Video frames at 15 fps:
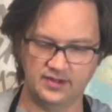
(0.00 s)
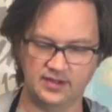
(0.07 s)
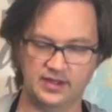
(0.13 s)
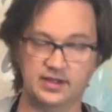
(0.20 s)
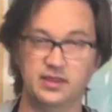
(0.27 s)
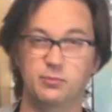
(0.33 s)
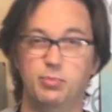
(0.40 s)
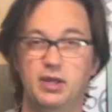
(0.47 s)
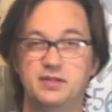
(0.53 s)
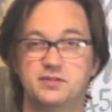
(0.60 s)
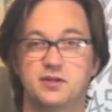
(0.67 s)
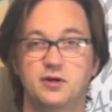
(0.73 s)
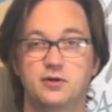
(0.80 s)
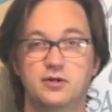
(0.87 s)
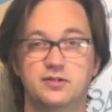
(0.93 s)
like the base
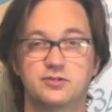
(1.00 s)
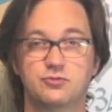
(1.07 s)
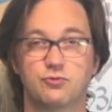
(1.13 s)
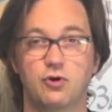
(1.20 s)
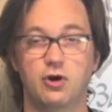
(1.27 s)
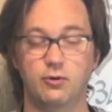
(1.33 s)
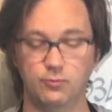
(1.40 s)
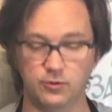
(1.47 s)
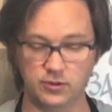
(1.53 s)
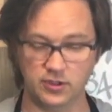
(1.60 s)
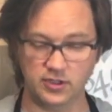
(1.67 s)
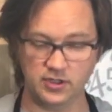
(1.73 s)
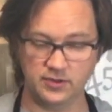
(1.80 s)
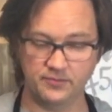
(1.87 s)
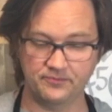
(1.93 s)
coat is the raw
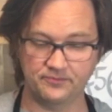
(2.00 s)
wood,